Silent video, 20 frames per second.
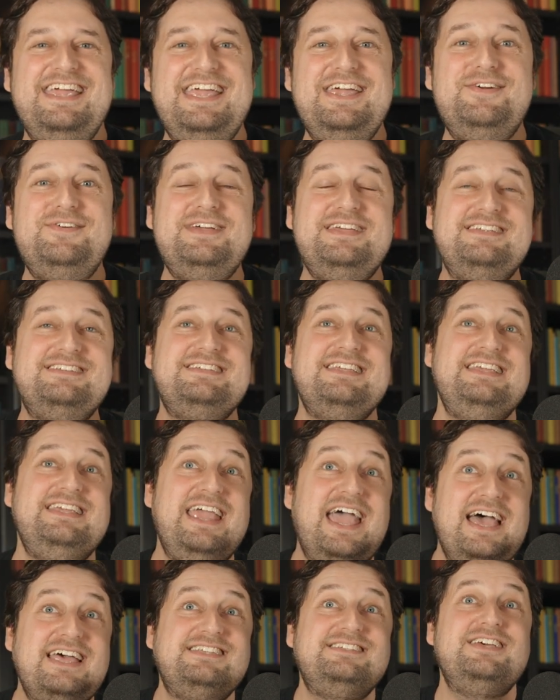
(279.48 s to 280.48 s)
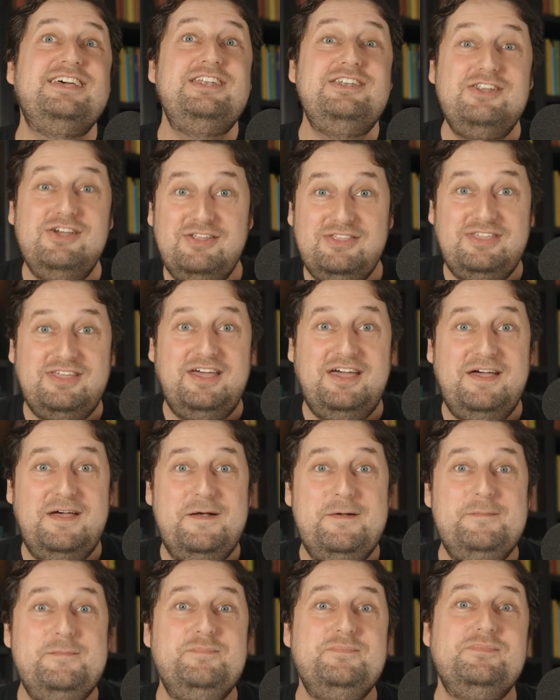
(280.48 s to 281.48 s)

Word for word: here is yet another